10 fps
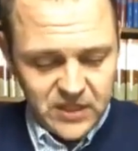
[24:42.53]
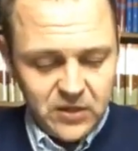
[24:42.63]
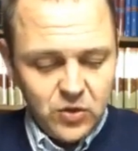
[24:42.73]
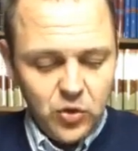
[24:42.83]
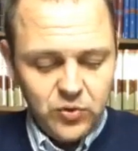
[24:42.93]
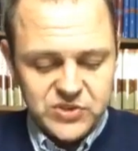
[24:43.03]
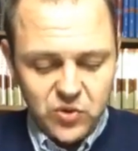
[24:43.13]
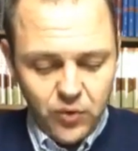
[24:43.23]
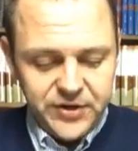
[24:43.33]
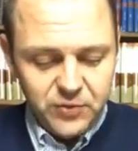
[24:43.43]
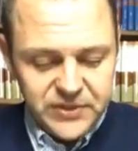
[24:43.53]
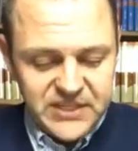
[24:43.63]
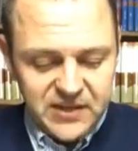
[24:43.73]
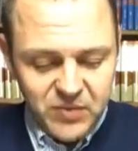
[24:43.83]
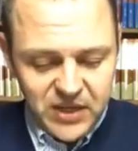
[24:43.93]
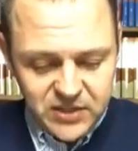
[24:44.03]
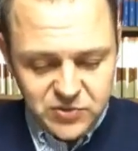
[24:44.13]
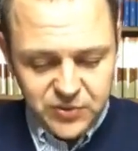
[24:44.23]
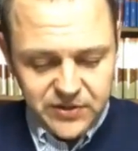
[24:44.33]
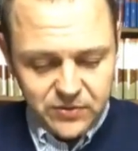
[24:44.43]
who was going to redeem
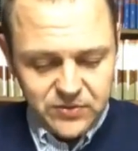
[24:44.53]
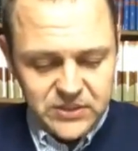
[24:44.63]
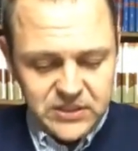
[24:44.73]
Israel.